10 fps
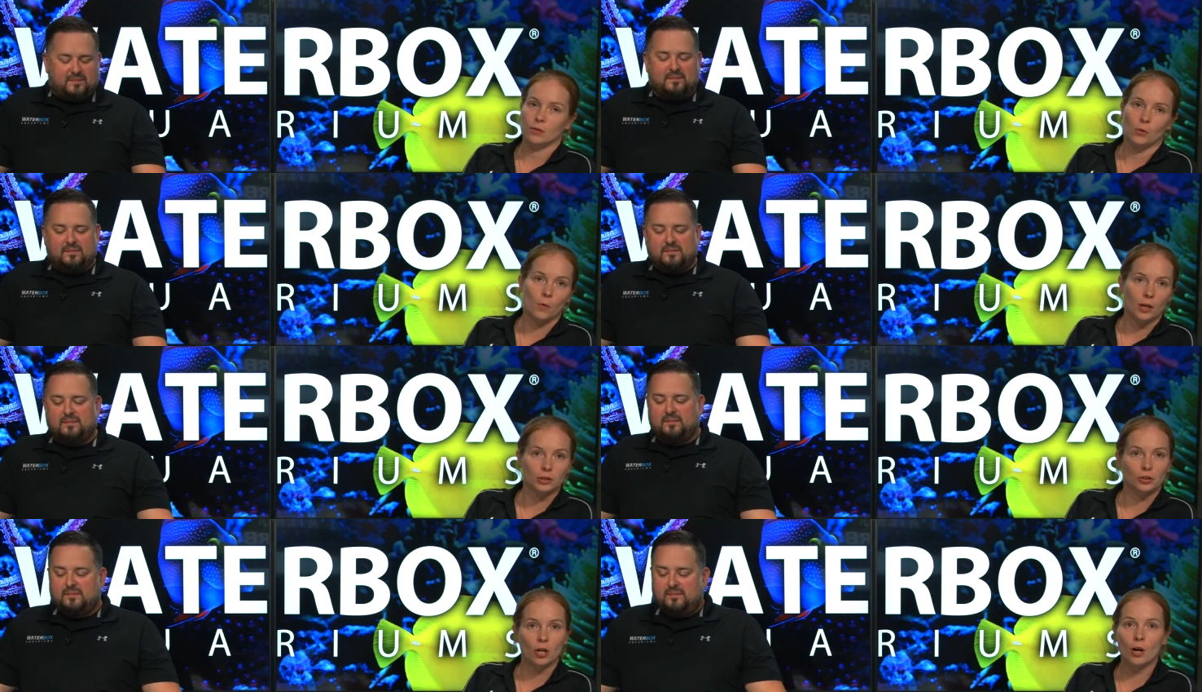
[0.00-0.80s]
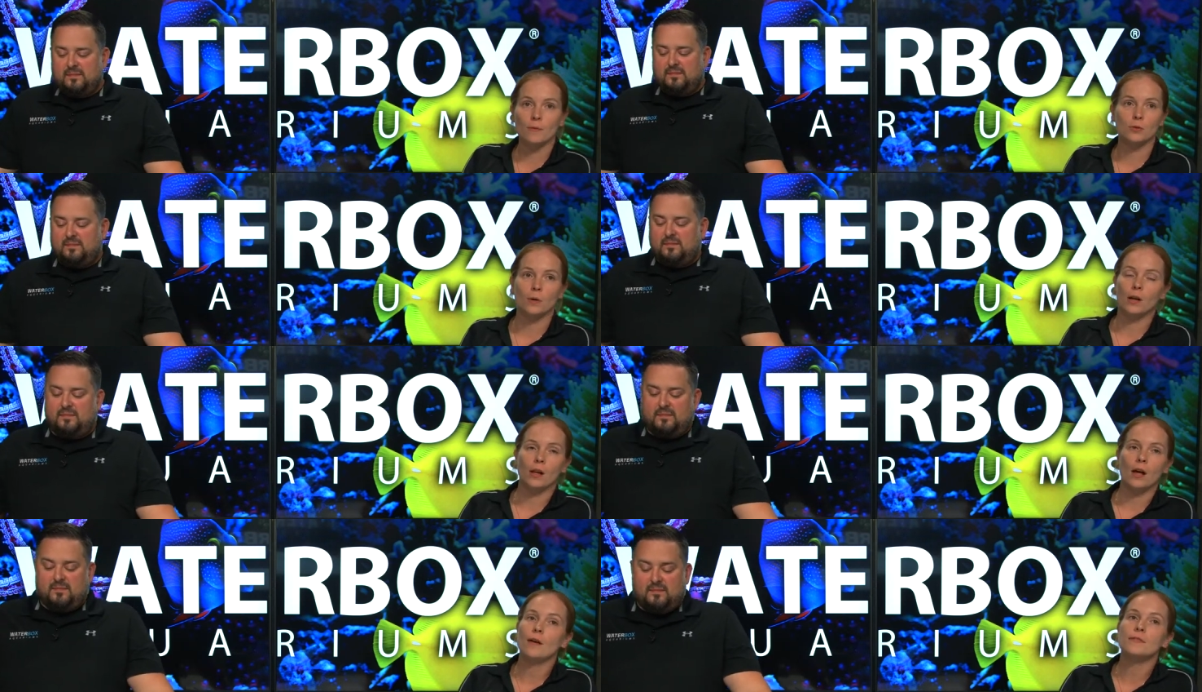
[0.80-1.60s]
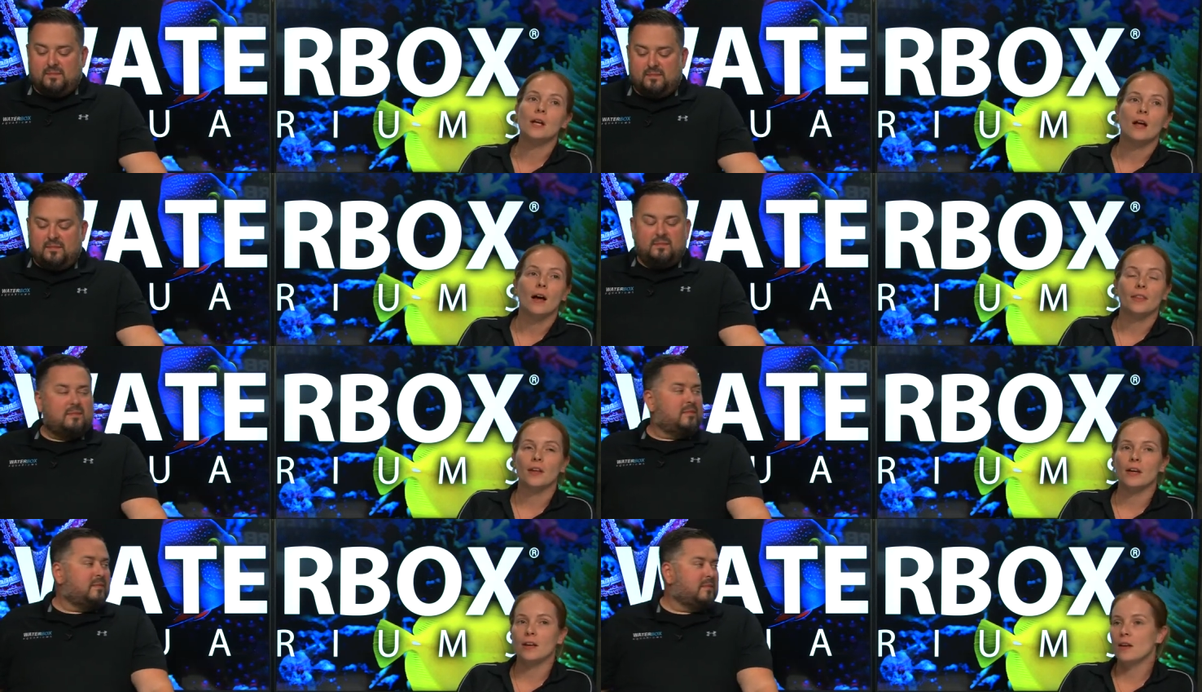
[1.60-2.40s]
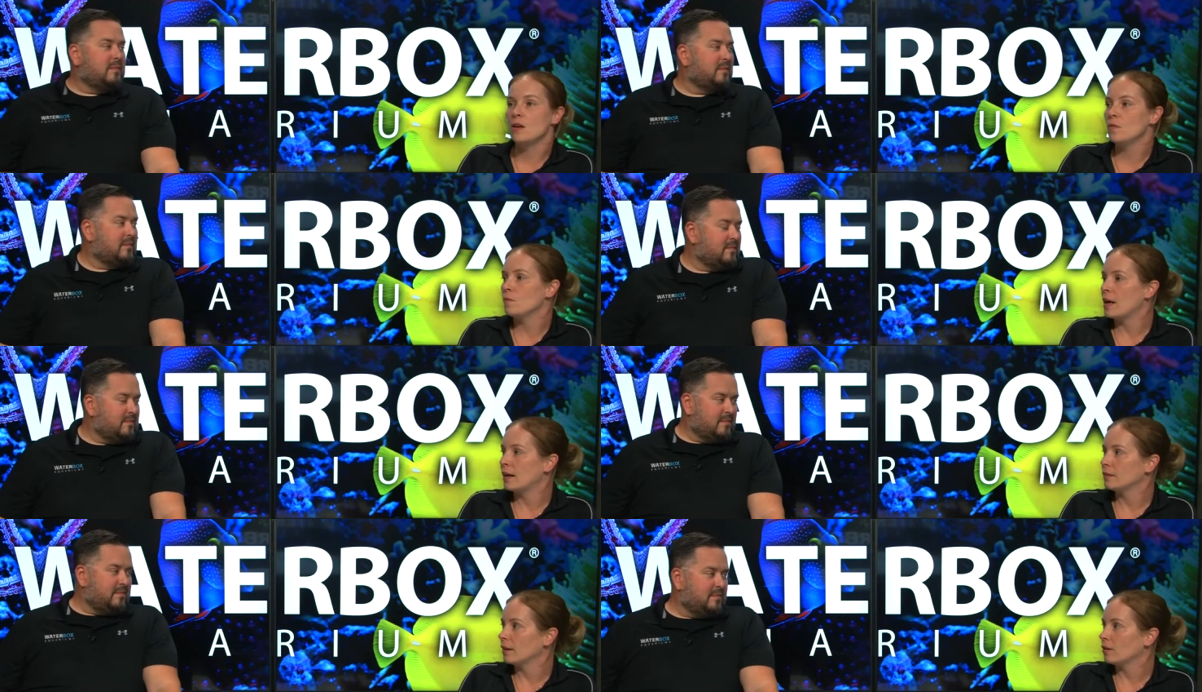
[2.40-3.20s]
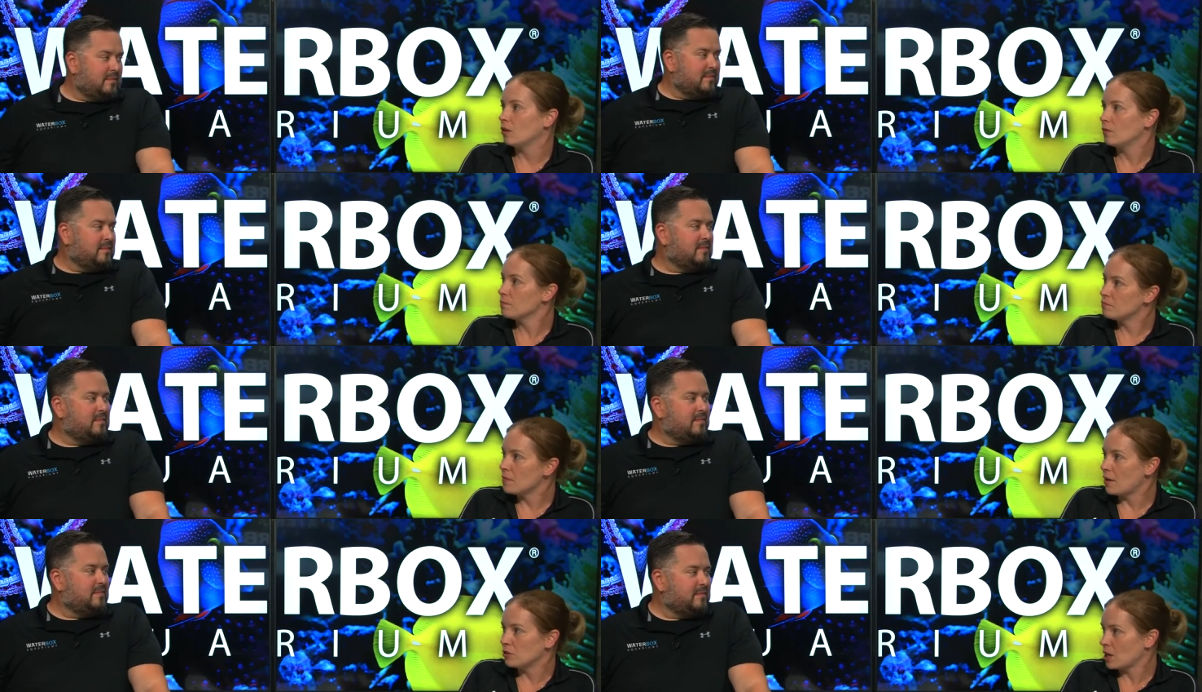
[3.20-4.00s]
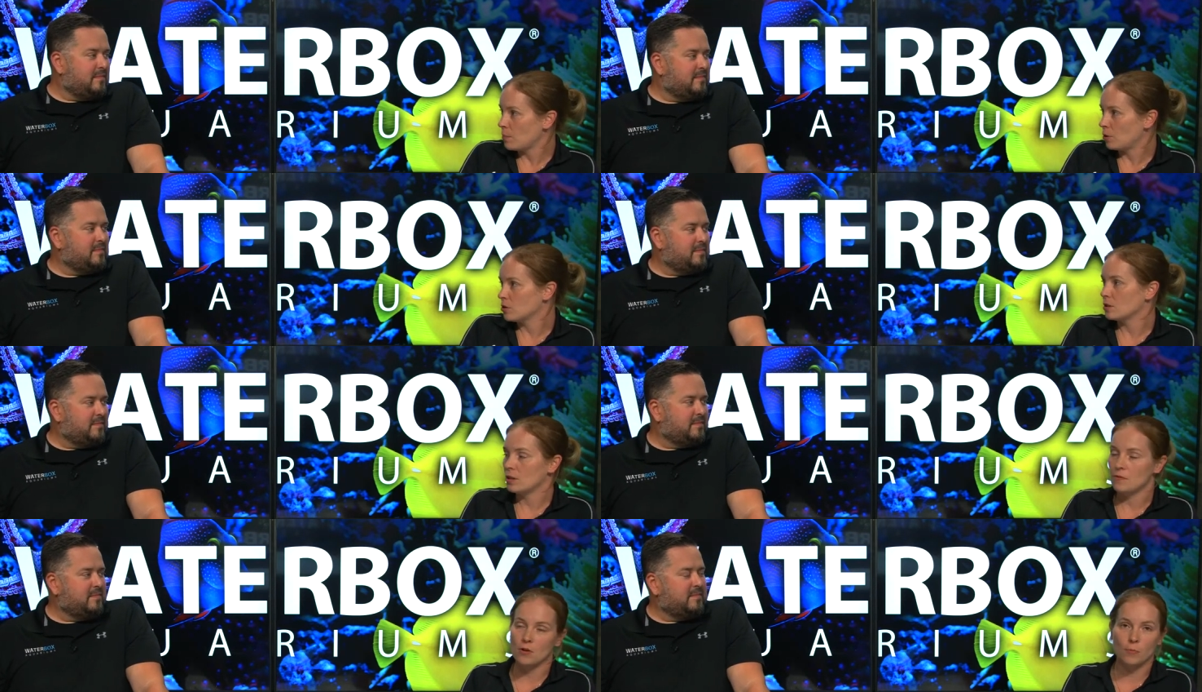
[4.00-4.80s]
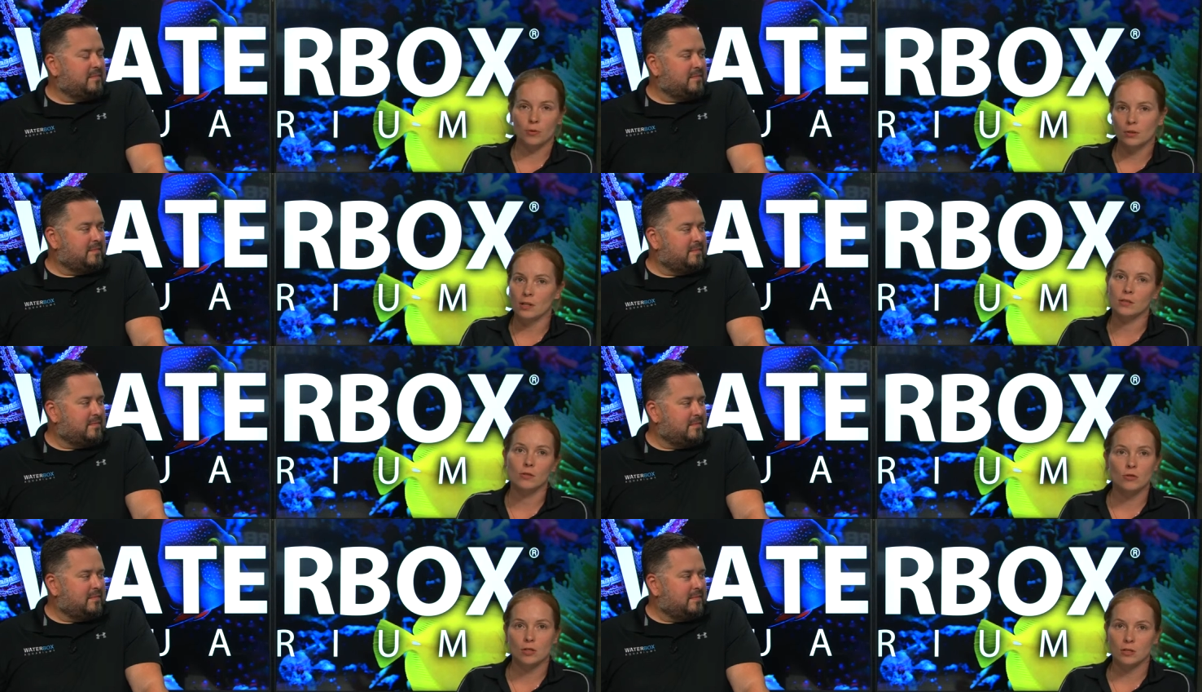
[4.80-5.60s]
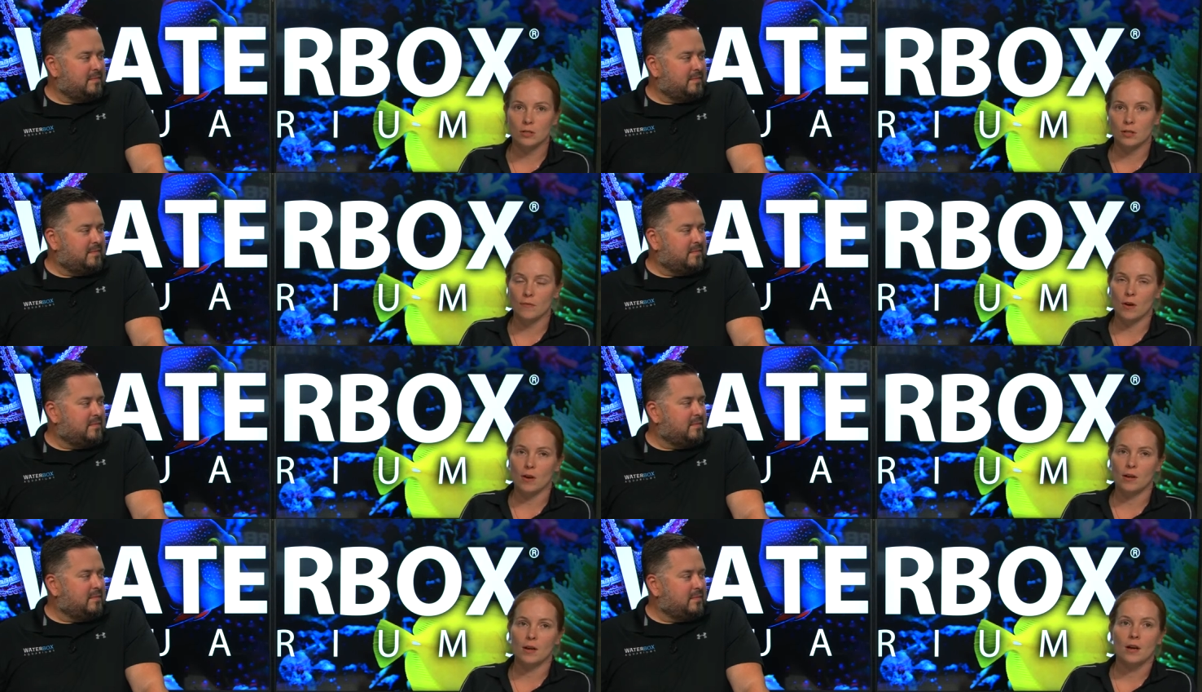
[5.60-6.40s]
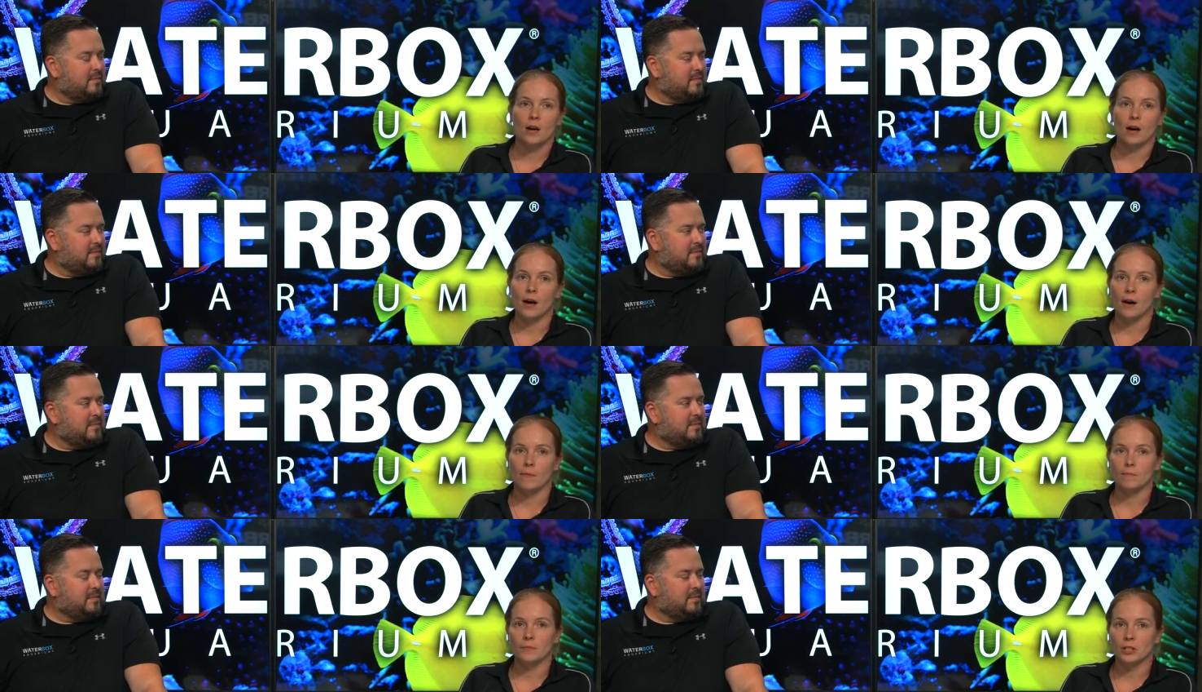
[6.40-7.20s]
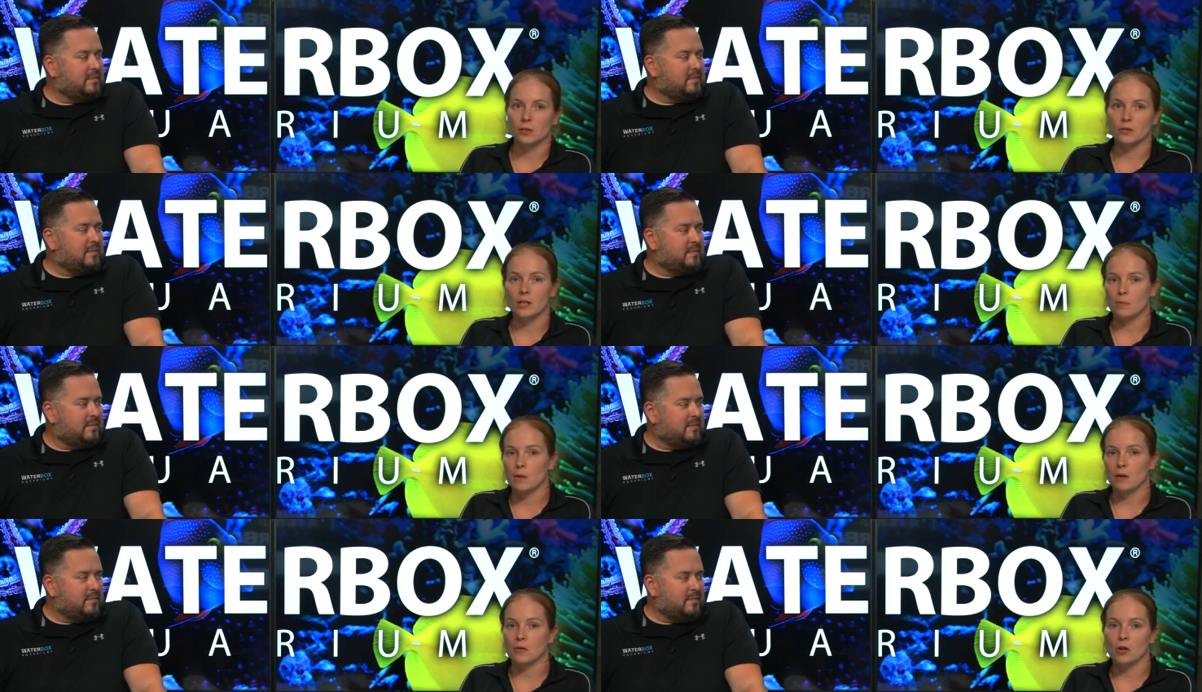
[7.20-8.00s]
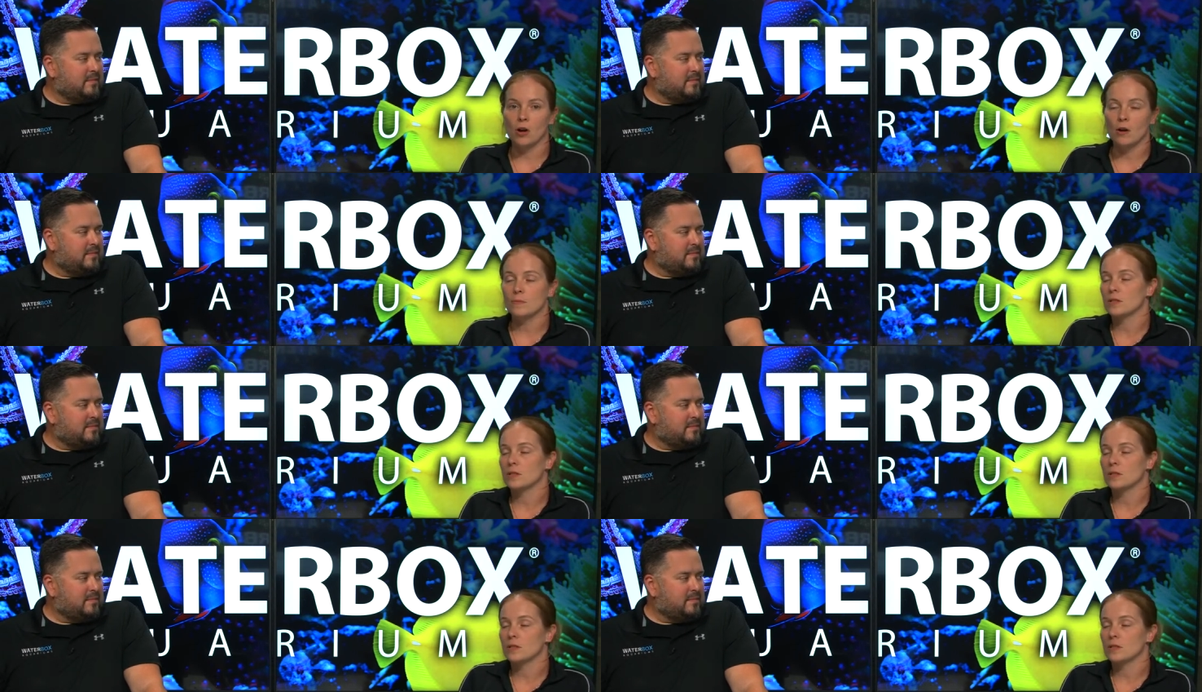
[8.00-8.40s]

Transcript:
Speaker 1: go wash your arms or wear gloves. Then that, like, everyday person, if you're not putting lots of lotions and stuff on, um, generally there's not gonna be anything on your arm.